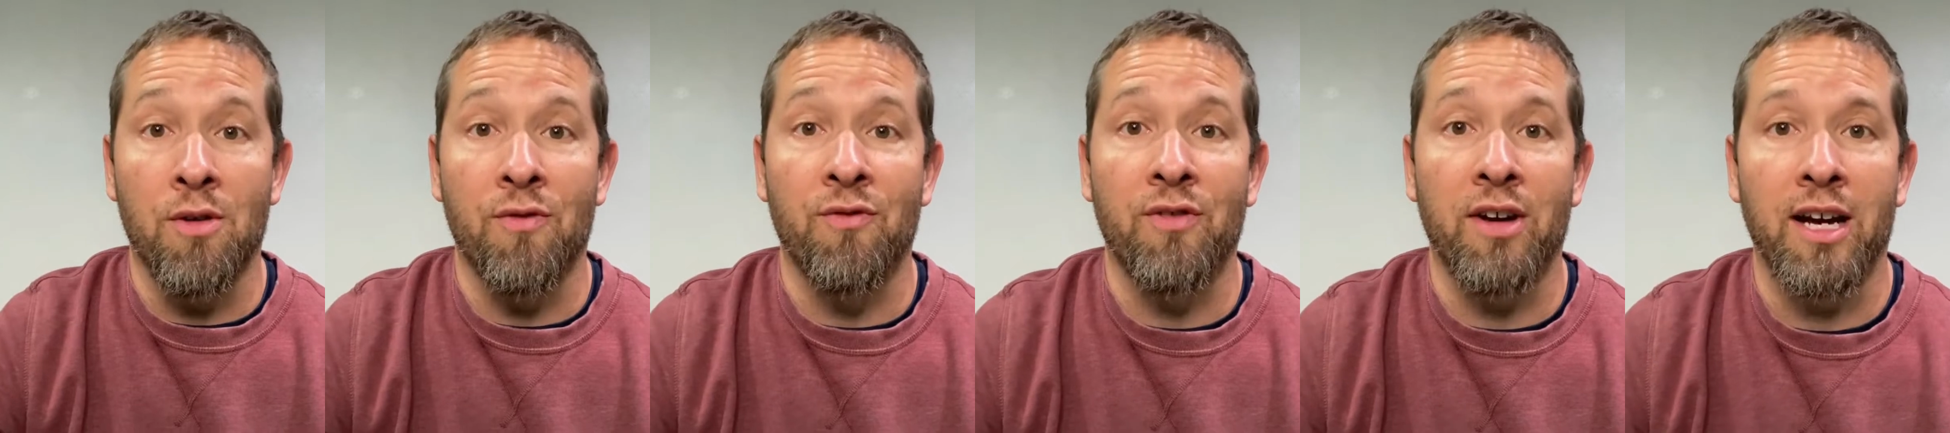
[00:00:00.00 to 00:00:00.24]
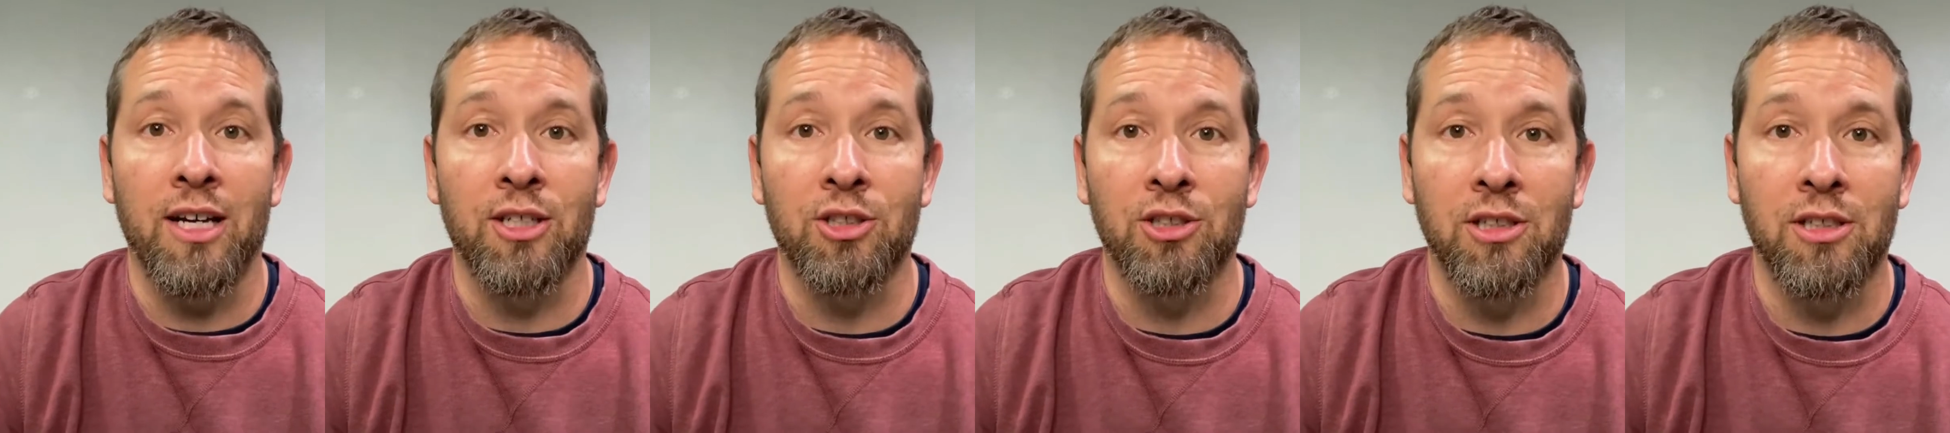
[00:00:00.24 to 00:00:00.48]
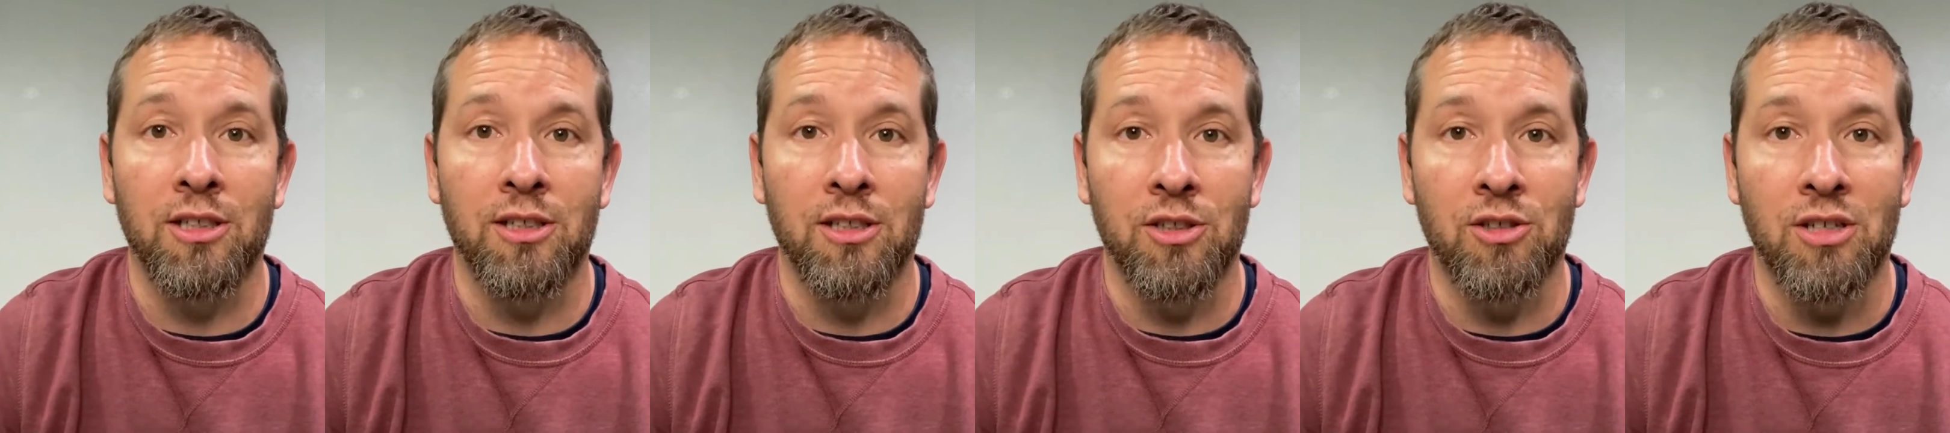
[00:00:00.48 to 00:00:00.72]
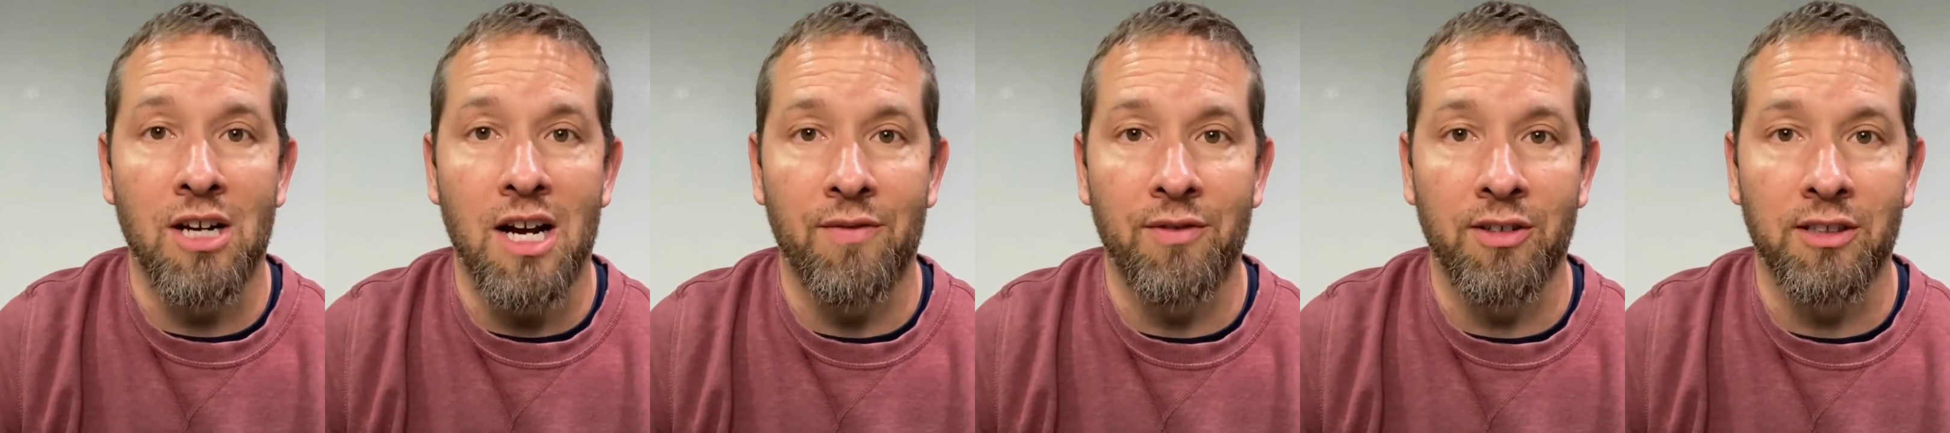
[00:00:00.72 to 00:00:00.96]
fashion in the
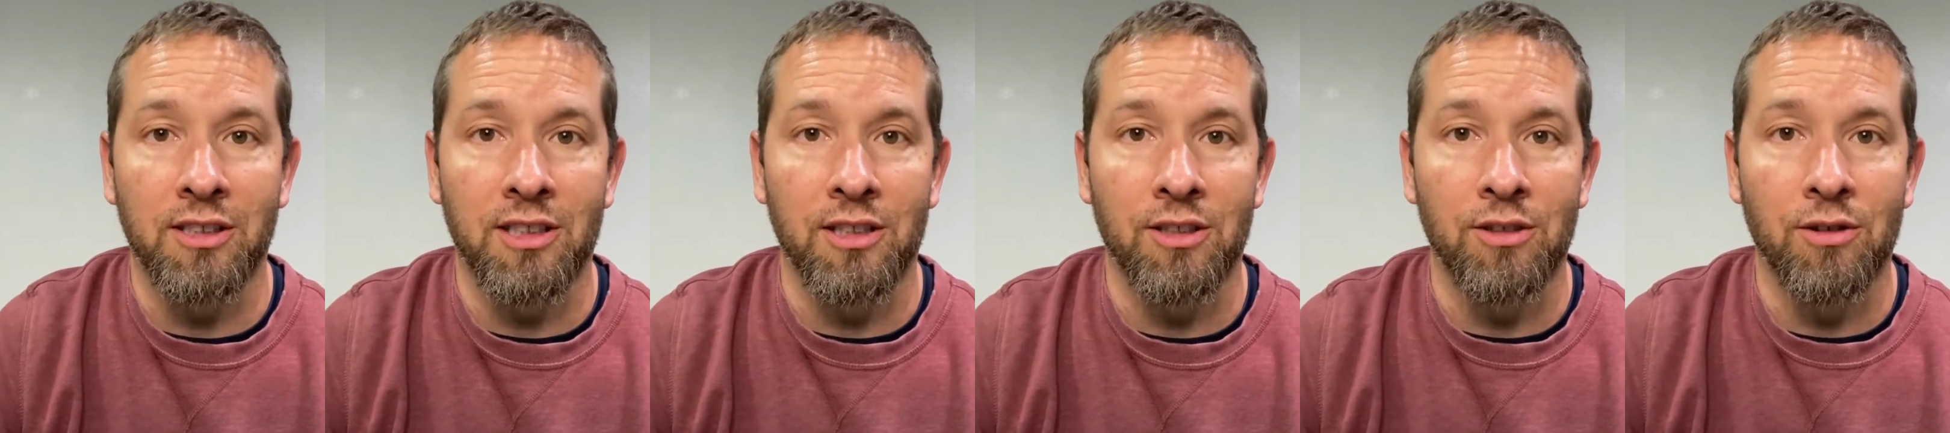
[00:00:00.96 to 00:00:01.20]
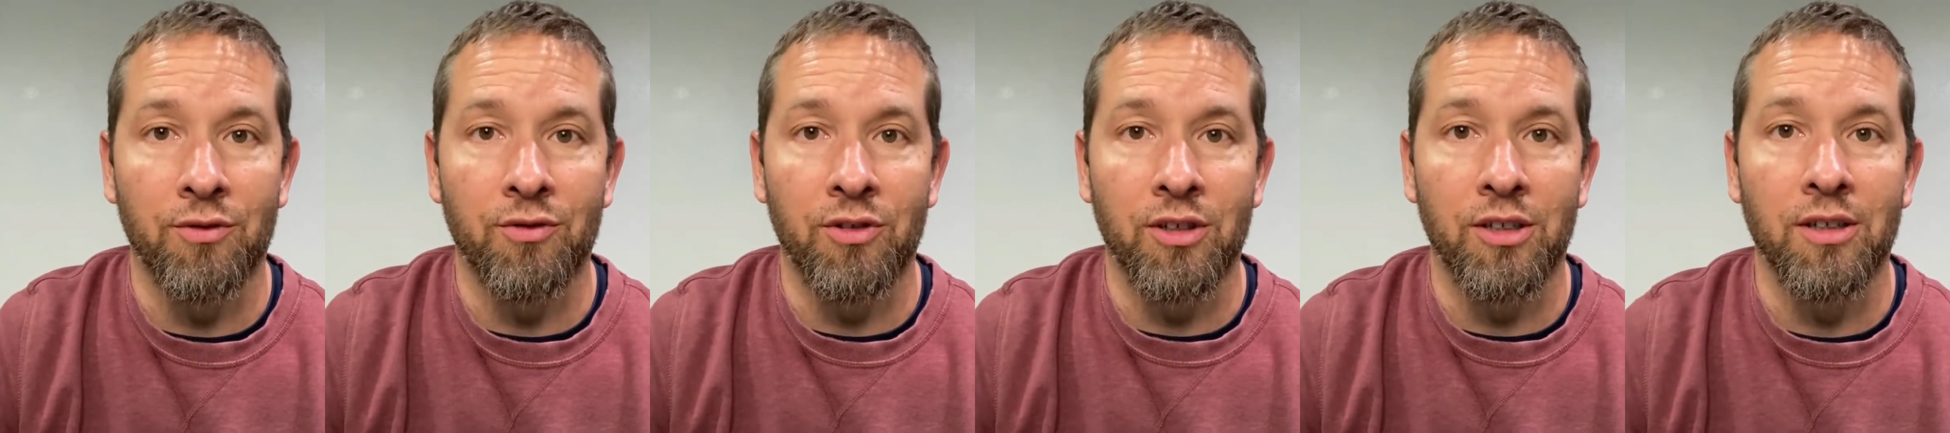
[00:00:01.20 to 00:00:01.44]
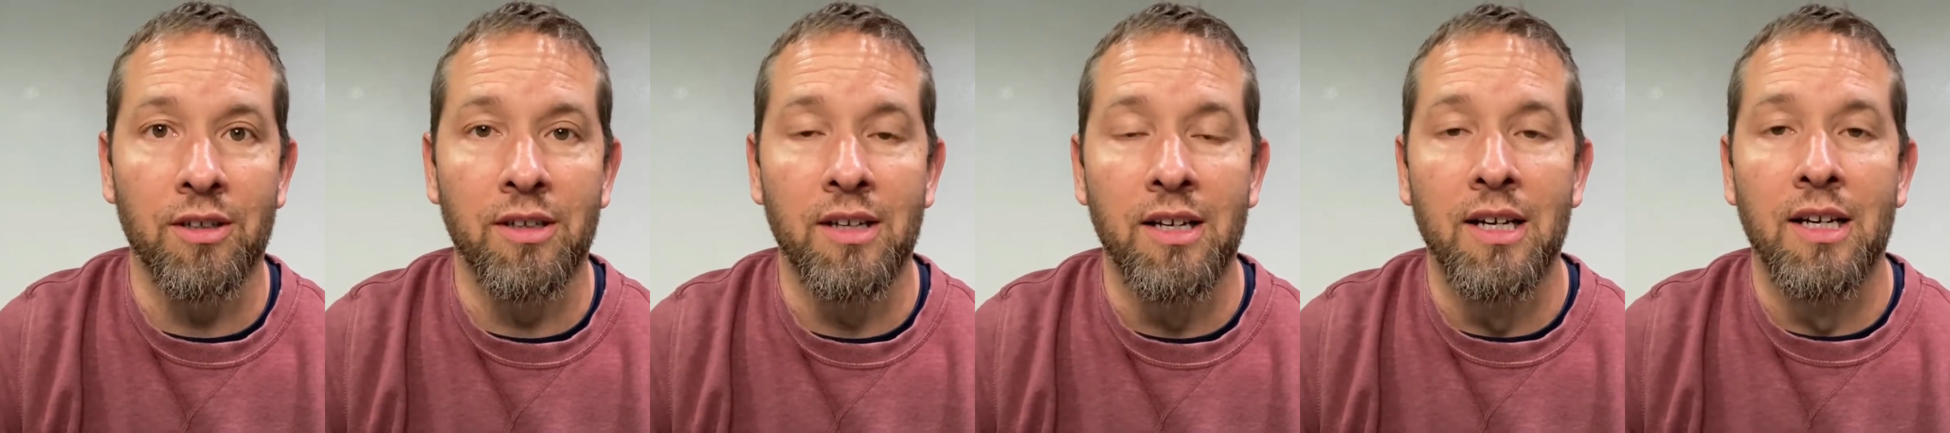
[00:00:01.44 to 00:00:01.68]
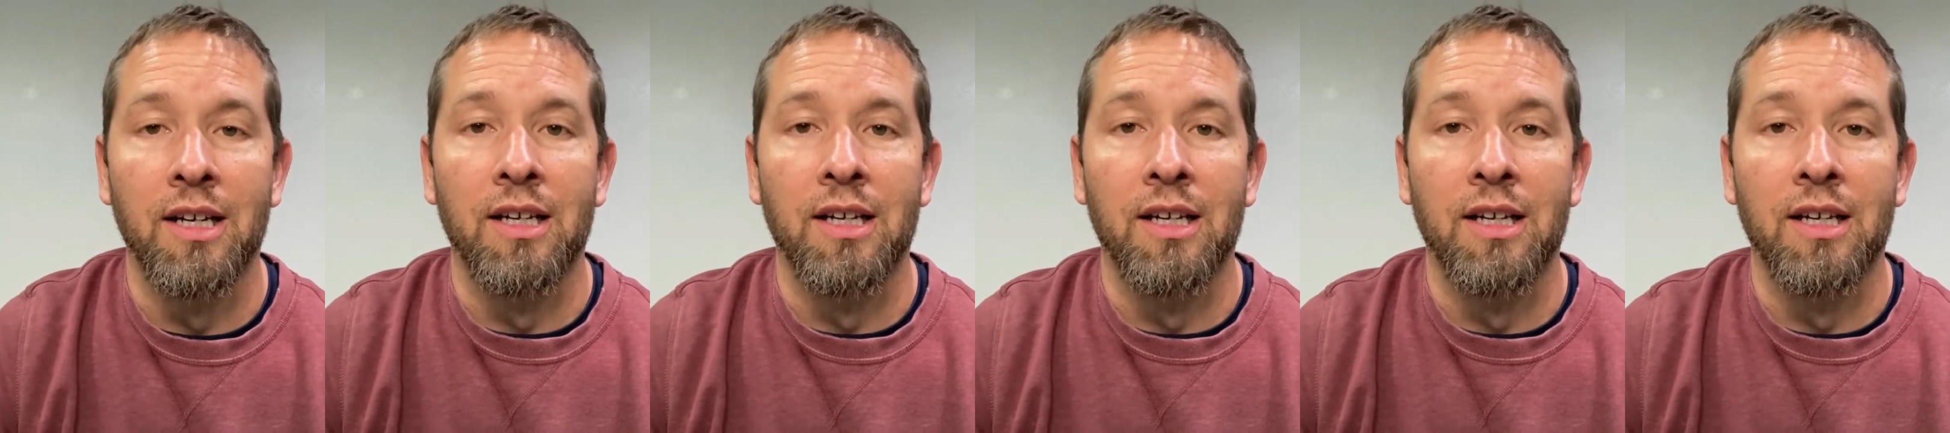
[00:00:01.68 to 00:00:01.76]
traffic signal field.